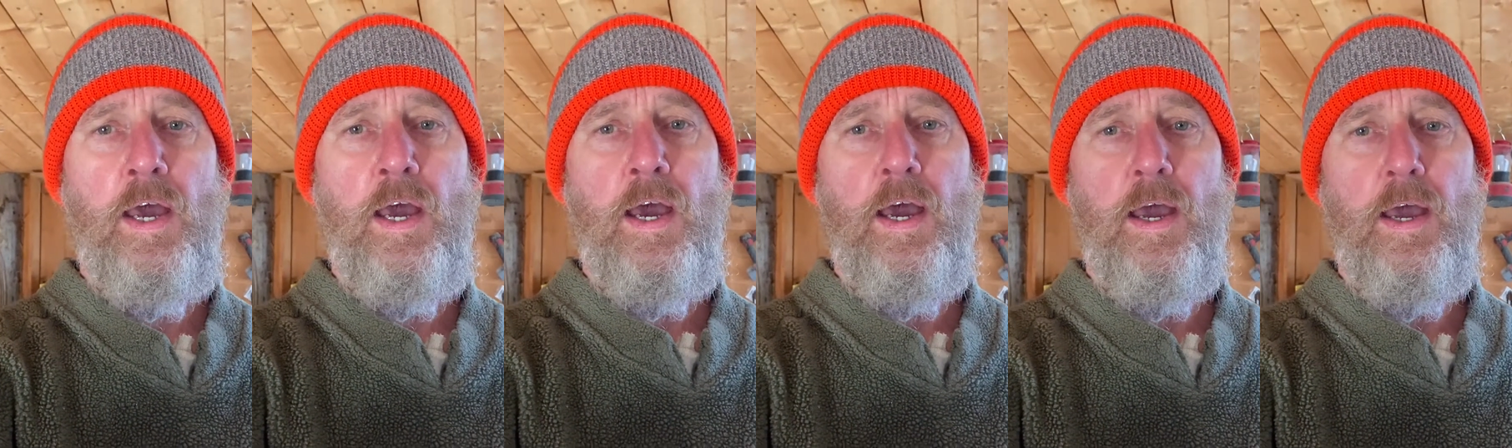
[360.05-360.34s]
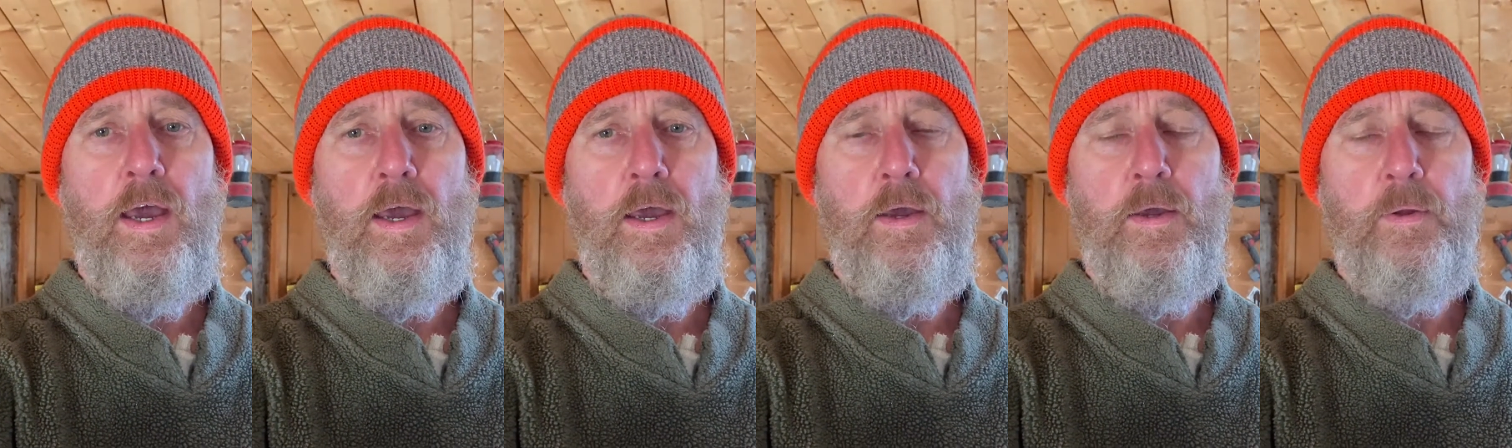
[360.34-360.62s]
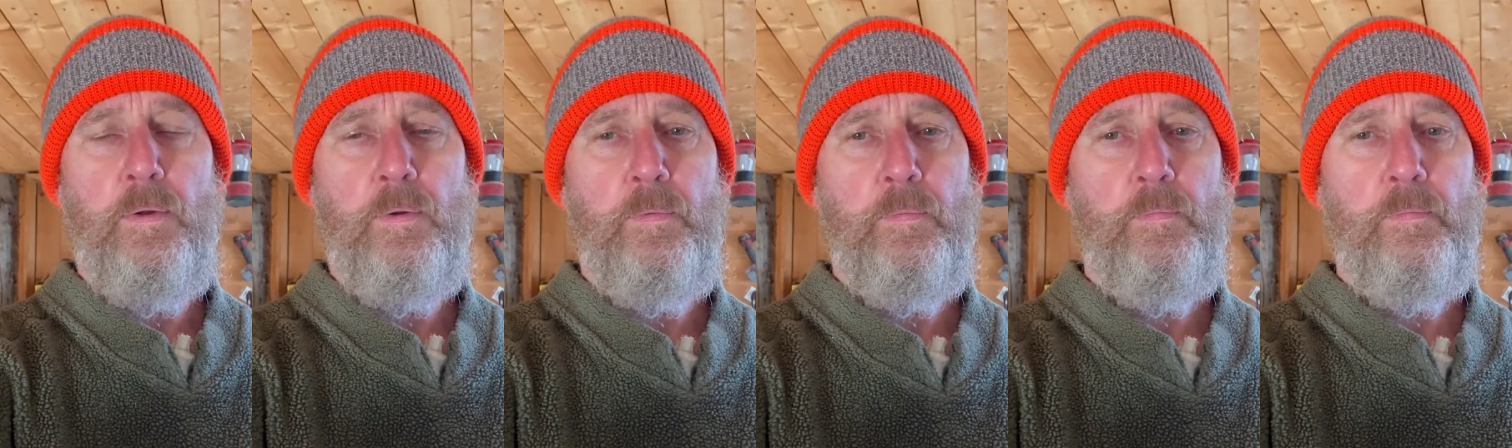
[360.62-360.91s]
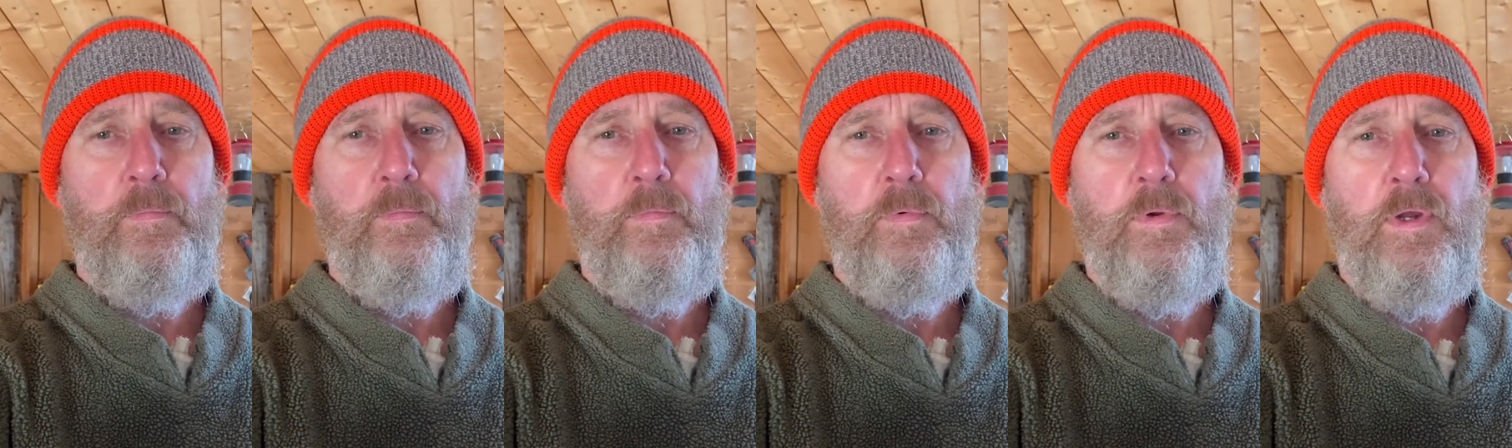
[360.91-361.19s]

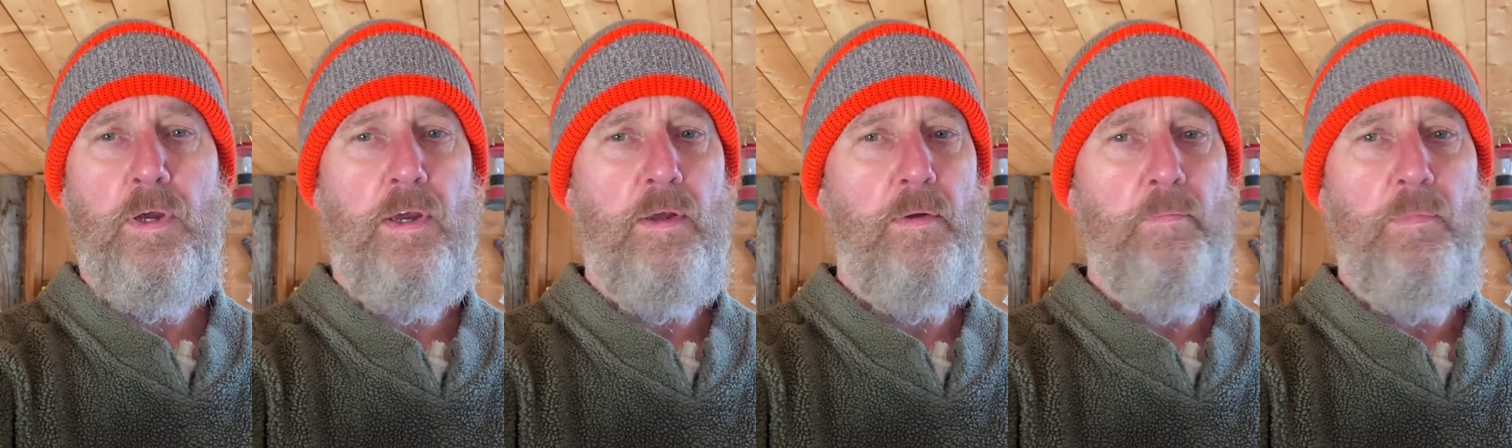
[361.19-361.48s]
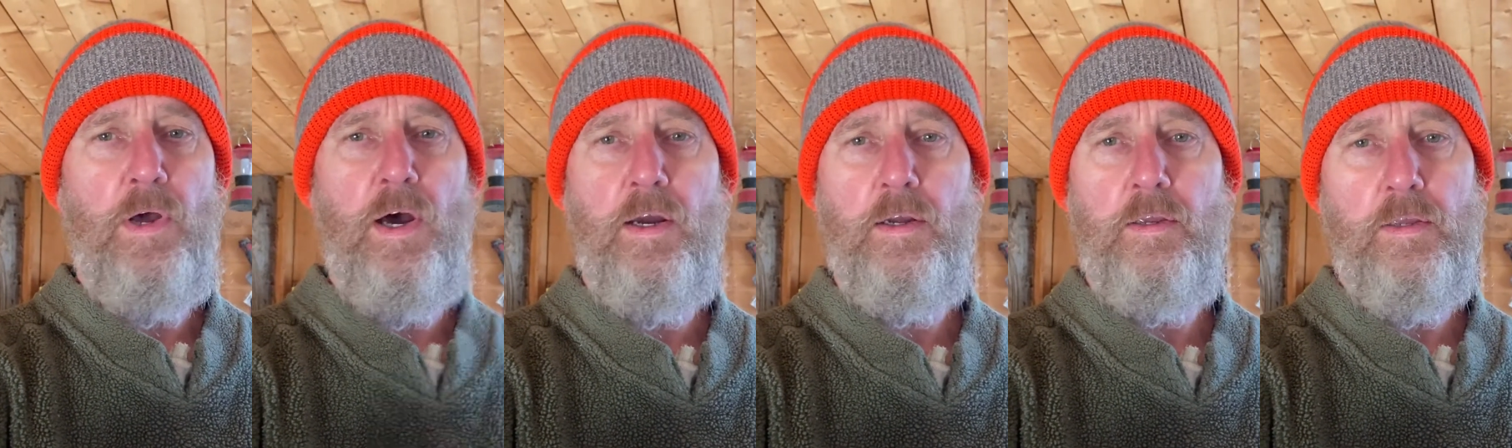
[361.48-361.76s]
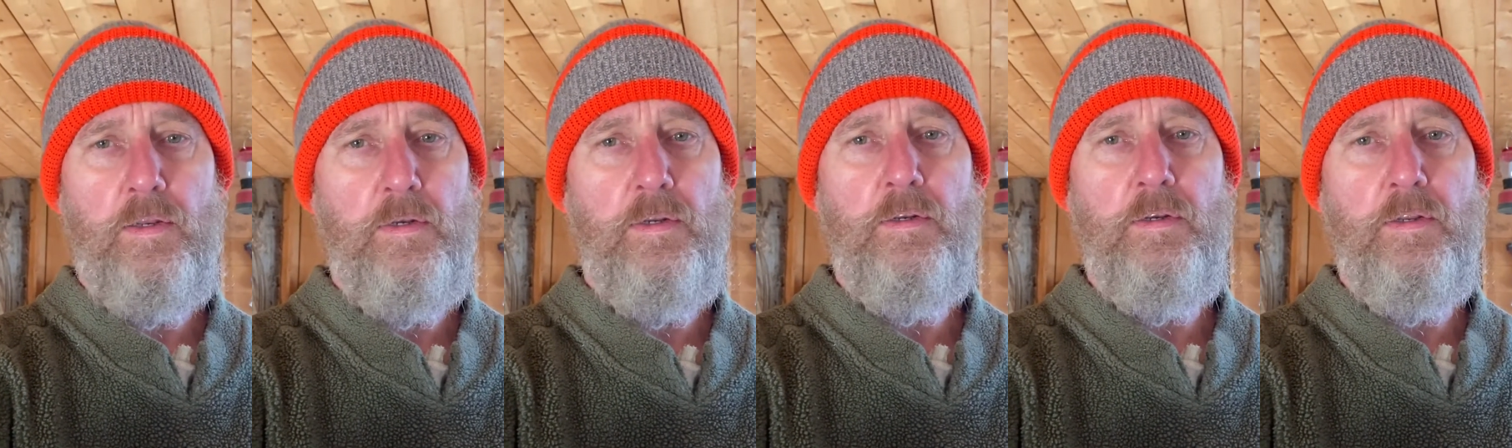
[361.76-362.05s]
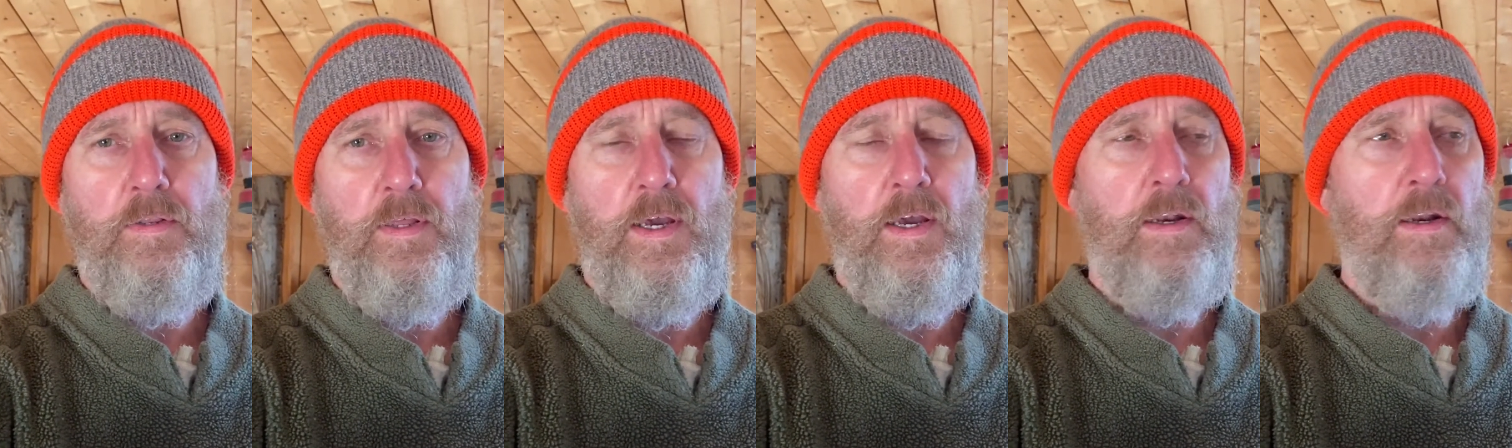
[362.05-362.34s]
I'm not getting into
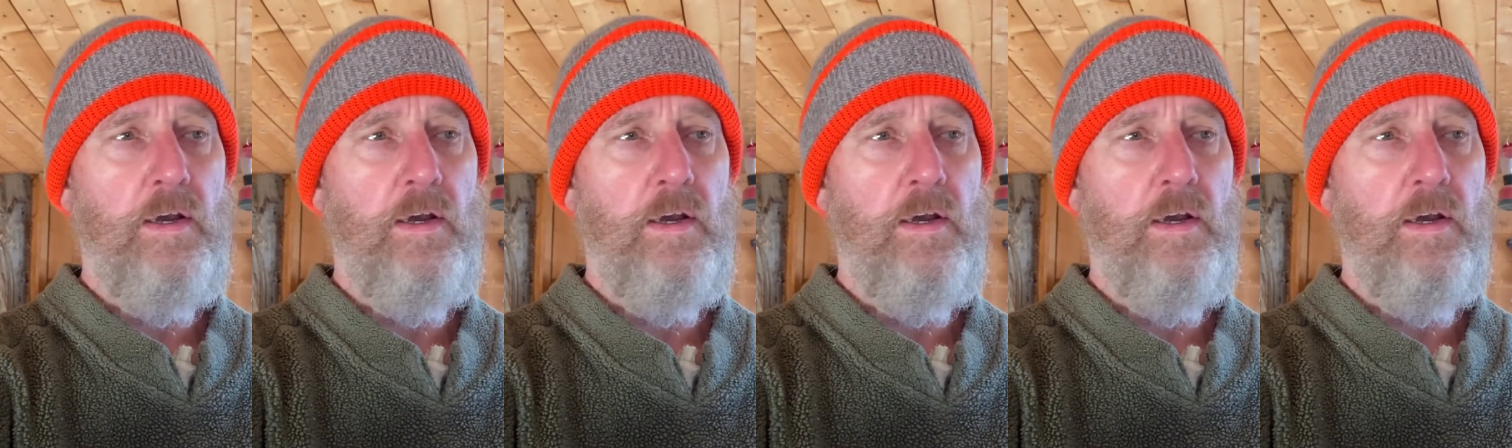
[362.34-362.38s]
that.